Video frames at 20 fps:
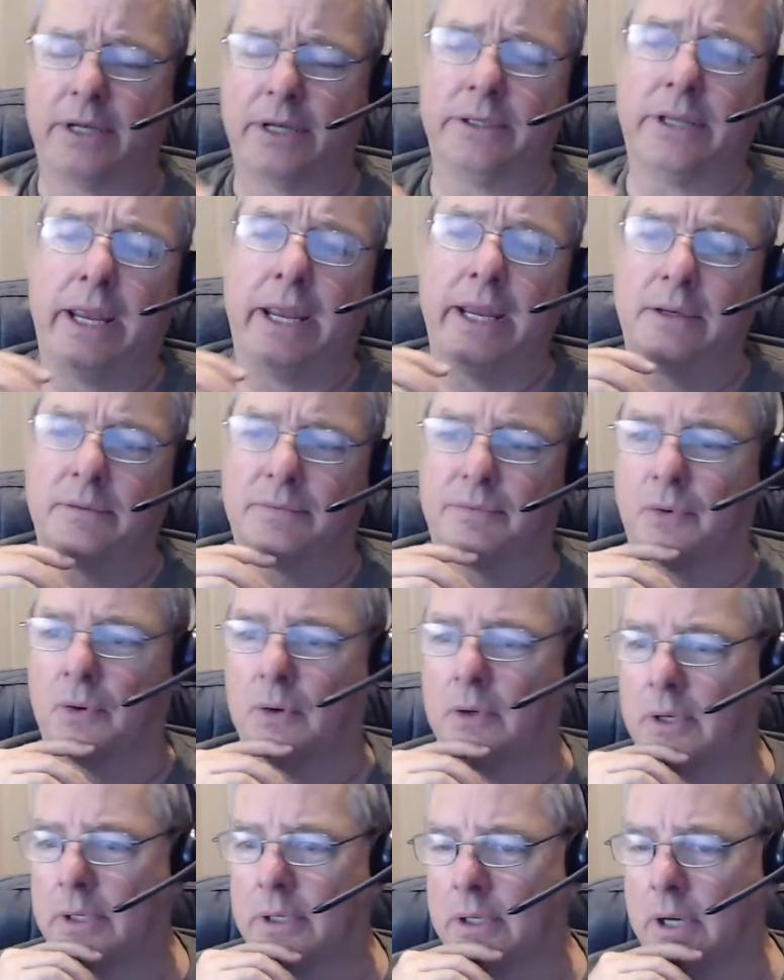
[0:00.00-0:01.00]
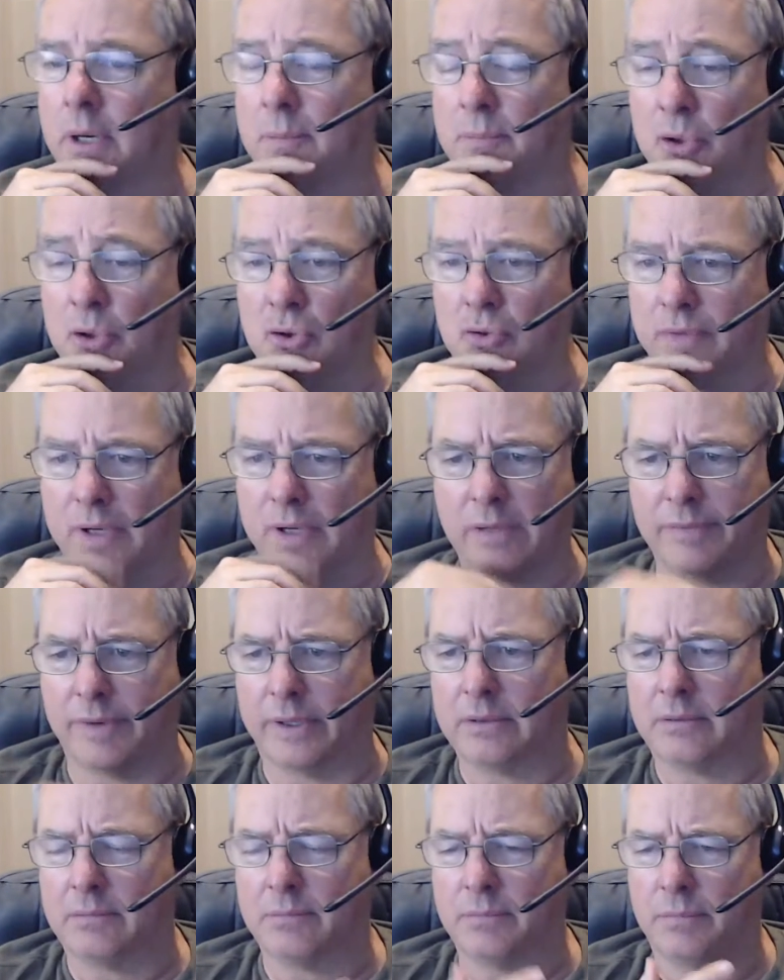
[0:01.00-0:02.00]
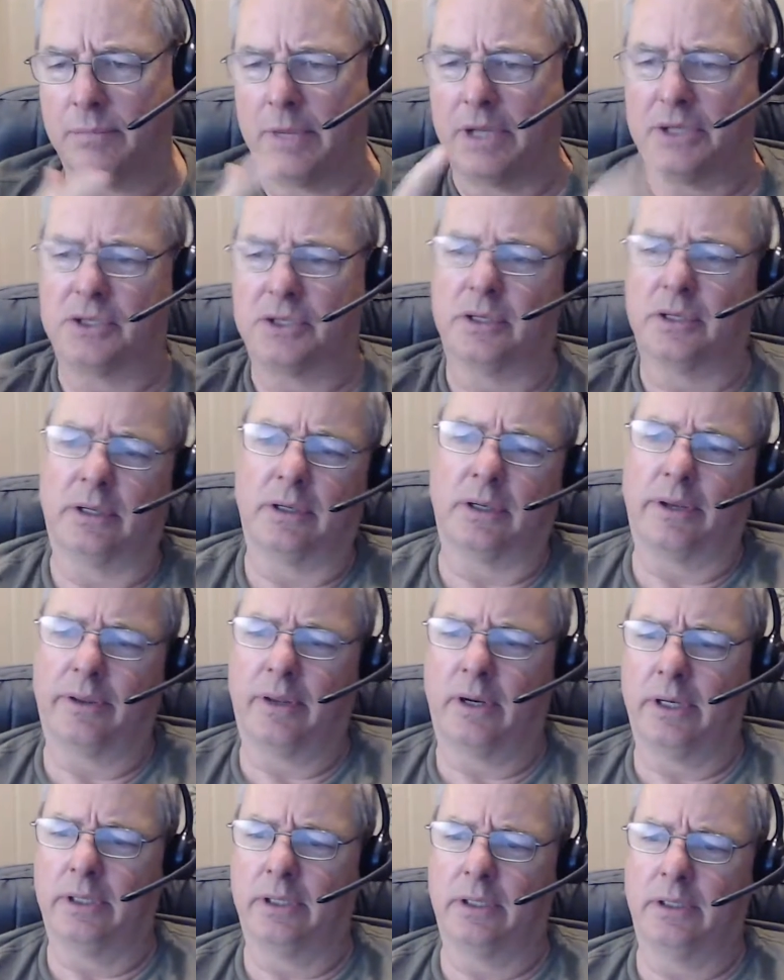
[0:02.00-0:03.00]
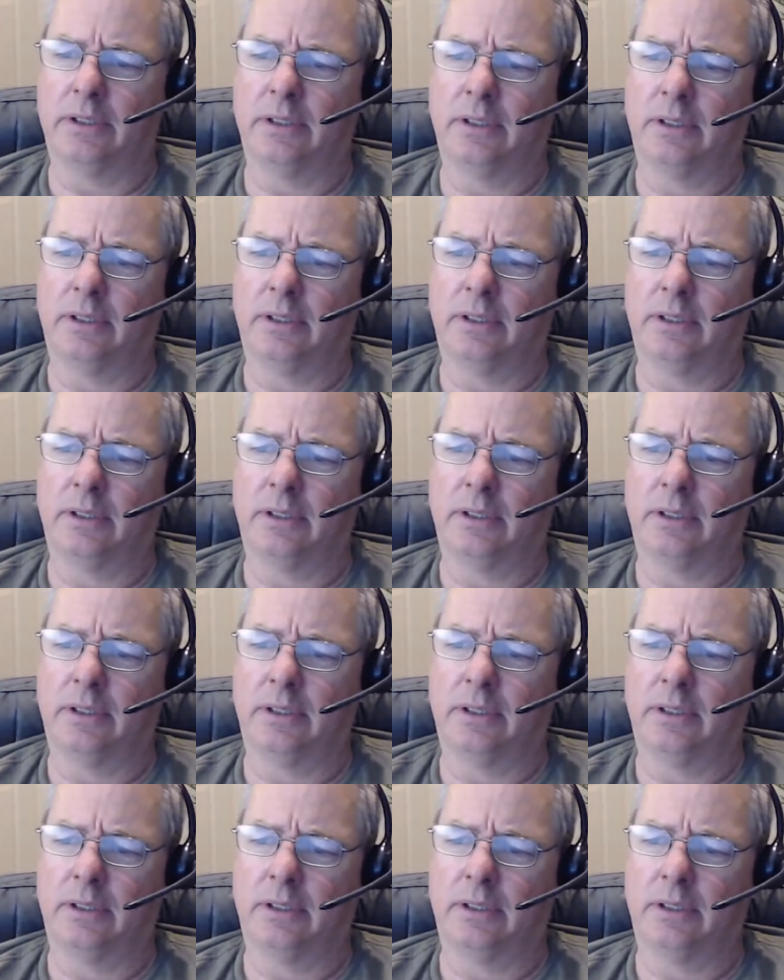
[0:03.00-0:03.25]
date for our move. I don't know if I mentioned it. I thought I did.